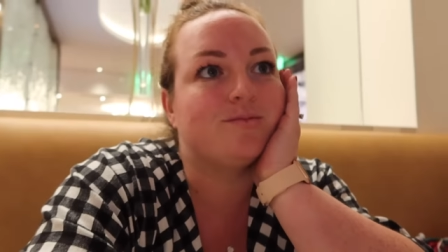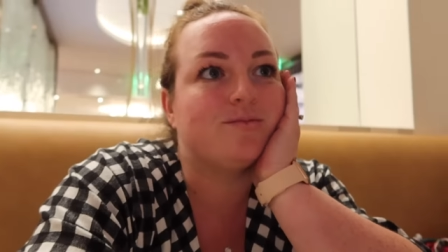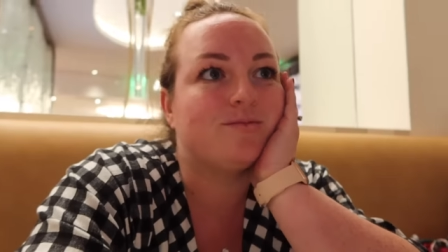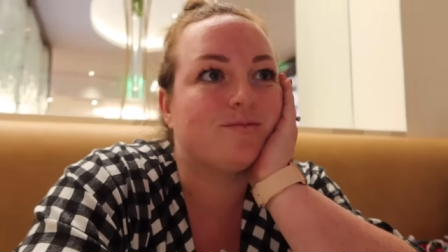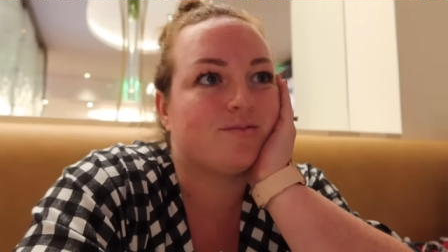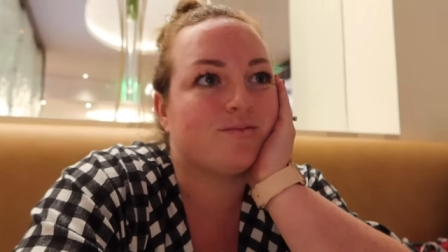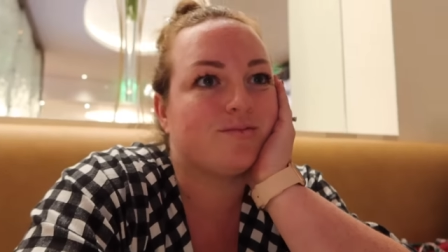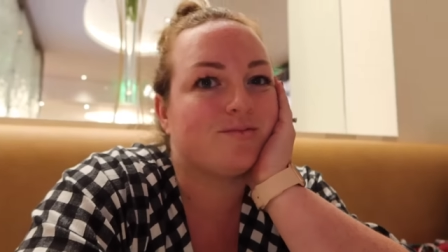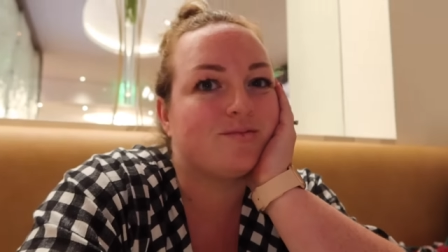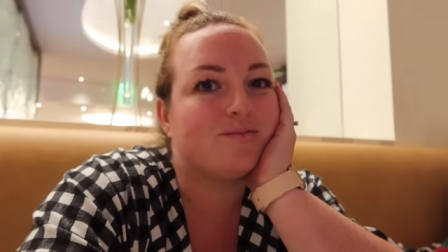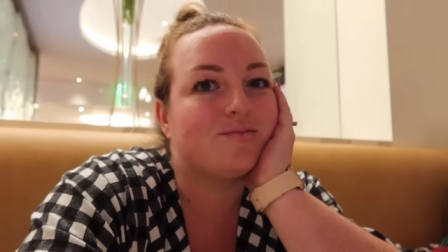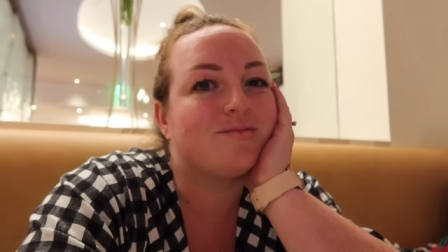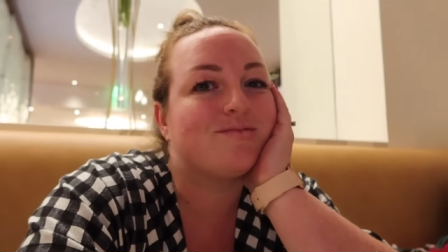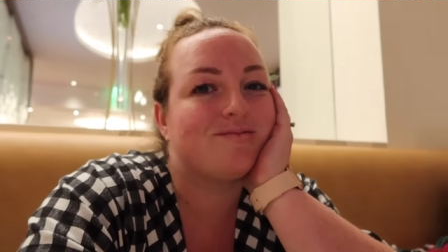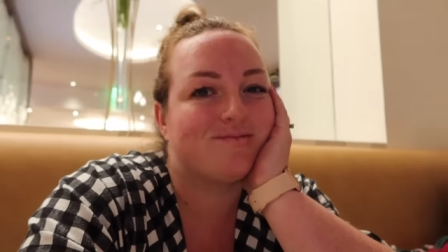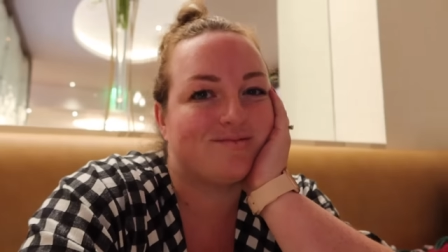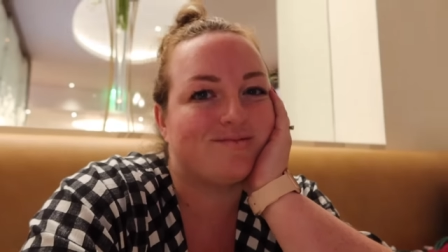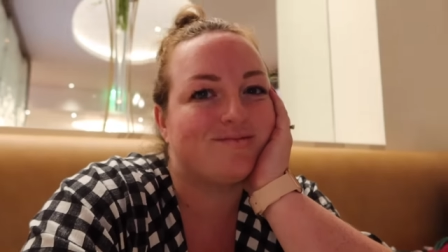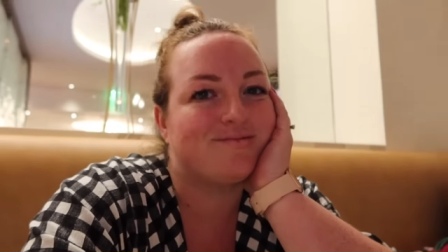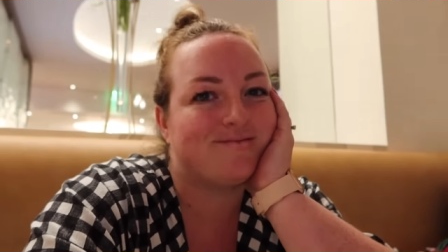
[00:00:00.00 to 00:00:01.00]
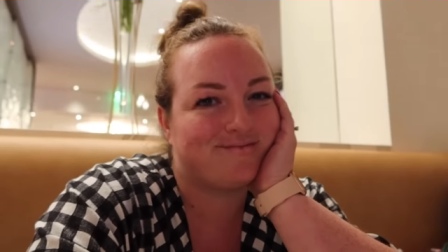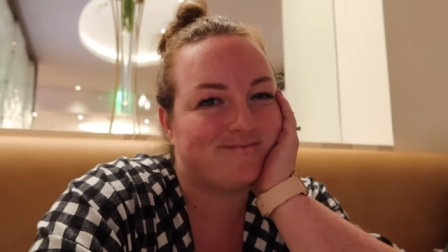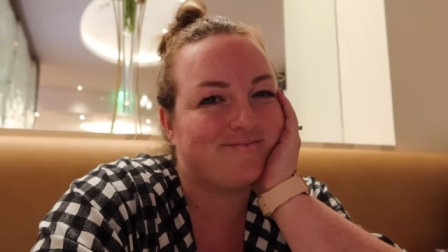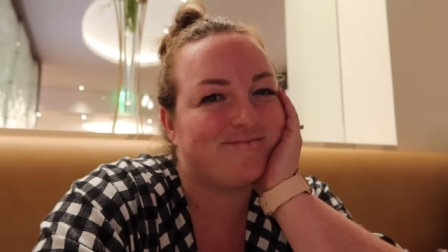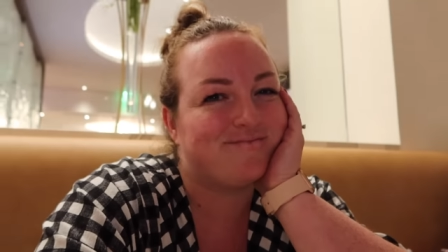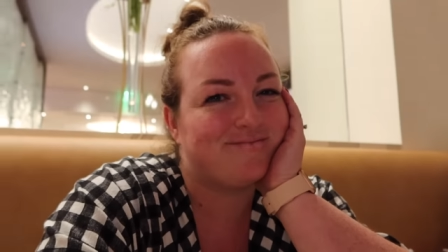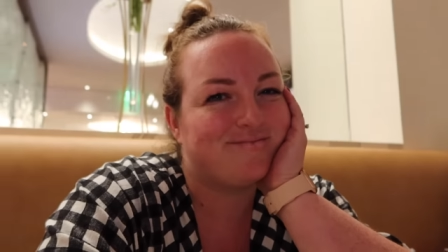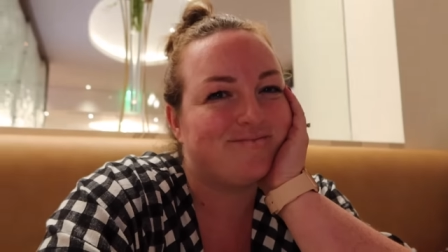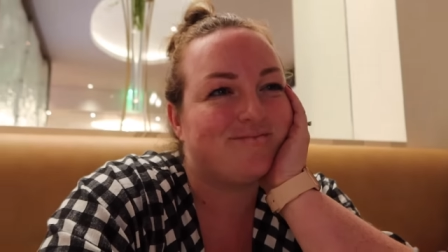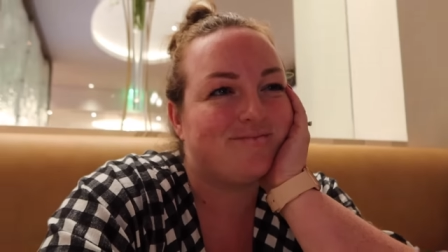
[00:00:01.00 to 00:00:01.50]
gratin,
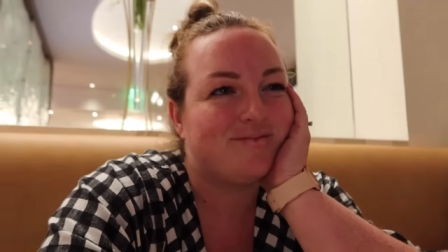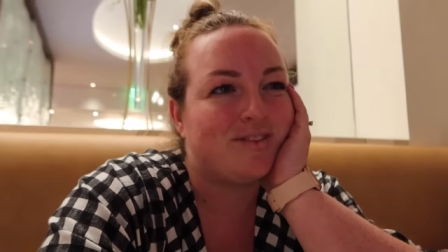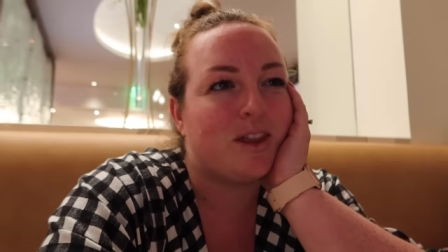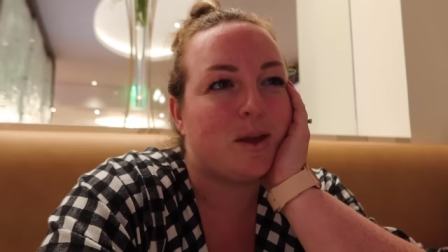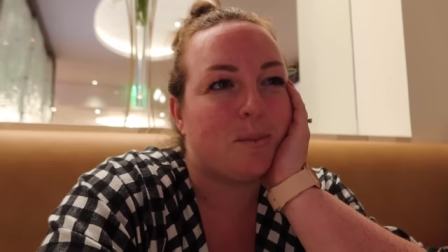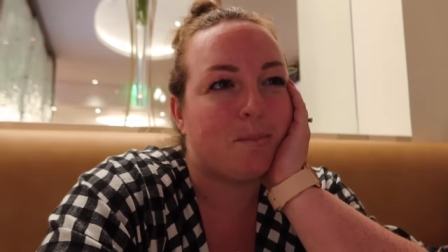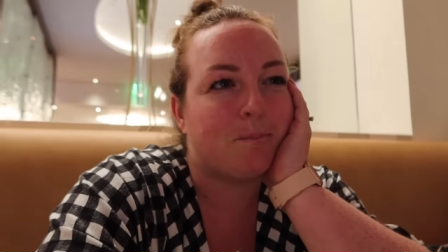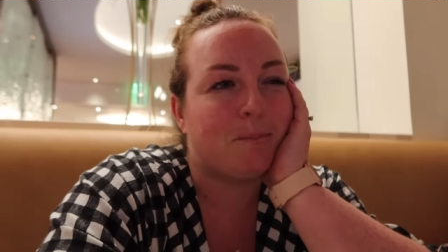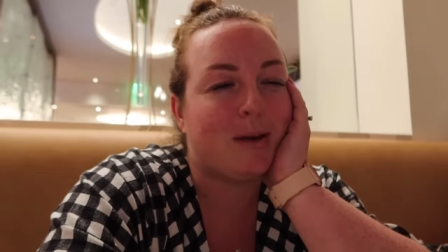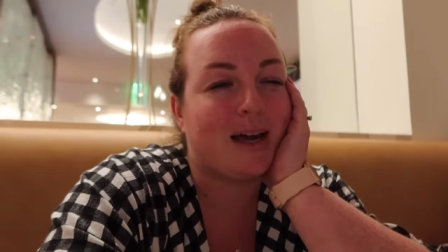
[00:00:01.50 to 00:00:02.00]
very nice.